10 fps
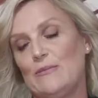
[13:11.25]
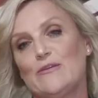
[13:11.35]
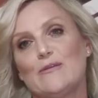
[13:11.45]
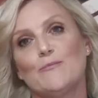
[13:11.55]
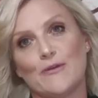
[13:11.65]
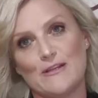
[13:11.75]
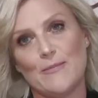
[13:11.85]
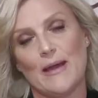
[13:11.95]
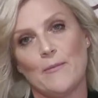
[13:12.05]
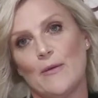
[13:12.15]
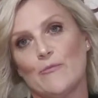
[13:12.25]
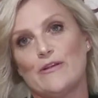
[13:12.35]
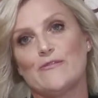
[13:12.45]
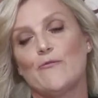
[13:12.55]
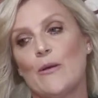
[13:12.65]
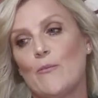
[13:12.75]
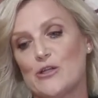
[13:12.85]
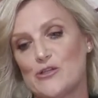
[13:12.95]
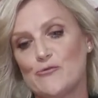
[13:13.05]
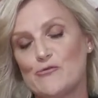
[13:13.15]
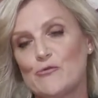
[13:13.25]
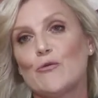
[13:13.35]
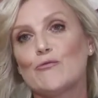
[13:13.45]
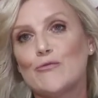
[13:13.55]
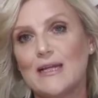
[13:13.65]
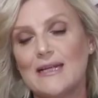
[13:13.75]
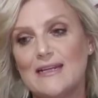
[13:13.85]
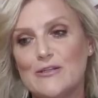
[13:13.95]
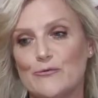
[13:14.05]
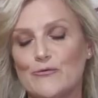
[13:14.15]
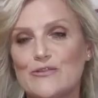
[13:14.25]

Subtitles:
because it brings back memories of when my children were really little.